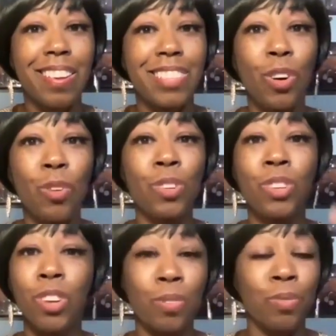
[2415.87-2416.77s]
So,
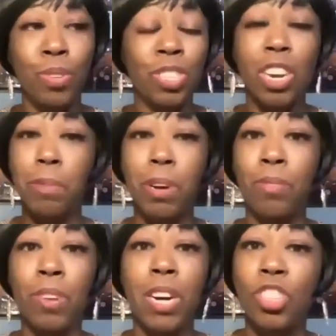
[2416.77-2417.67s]
we're talking
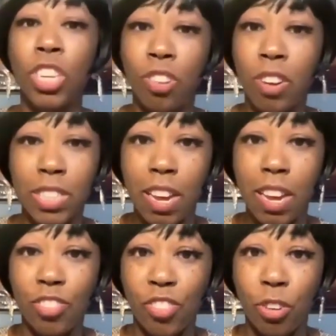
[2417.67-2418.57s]
about us changing
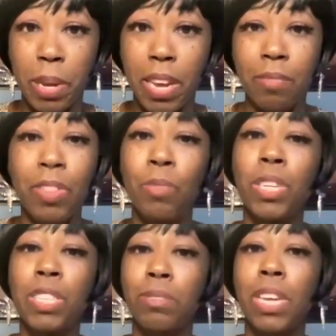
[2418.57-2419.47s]
ourselves for a man. Then we
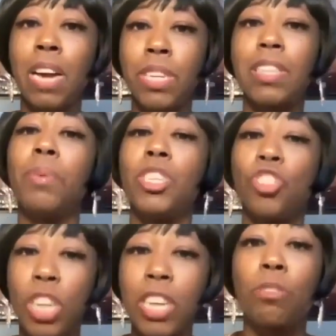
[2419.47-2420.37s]
sometimes think that we could
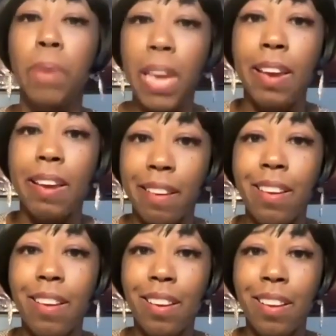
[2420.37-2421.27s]
change a man
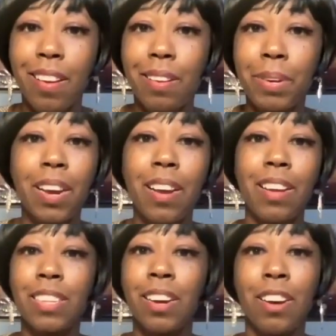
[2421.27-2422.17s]

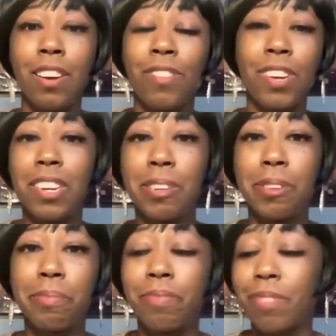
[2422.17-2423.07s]
because
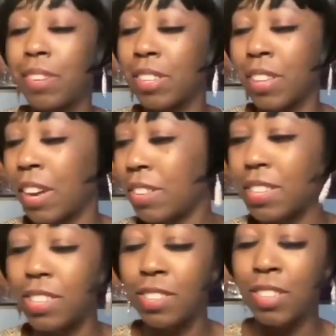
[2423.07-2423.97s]
now
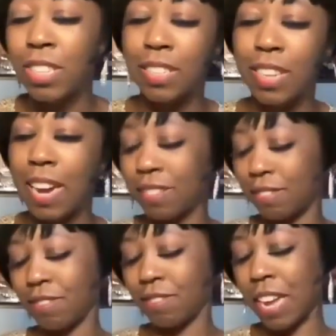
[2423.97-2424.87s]
this is not,
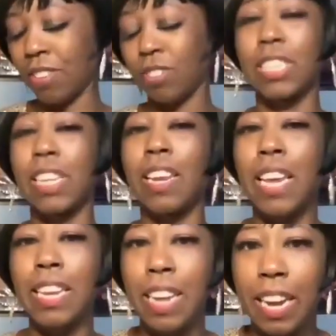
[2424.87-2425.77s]
I know it's not
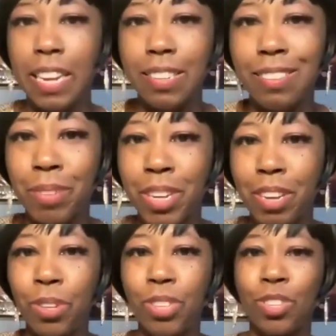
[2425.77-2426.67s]
late night, because
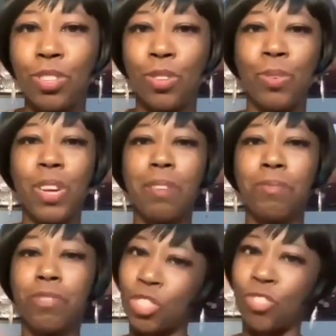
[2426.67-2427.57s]
we used to do,
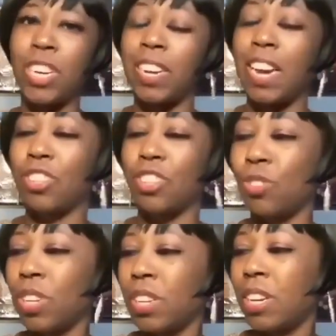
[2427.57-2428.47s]
Sharia and I used to
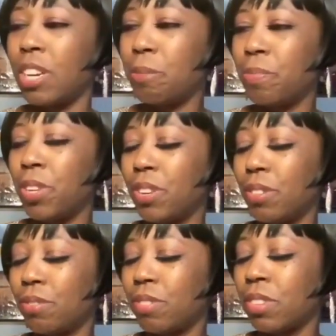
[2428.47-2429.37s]
do the,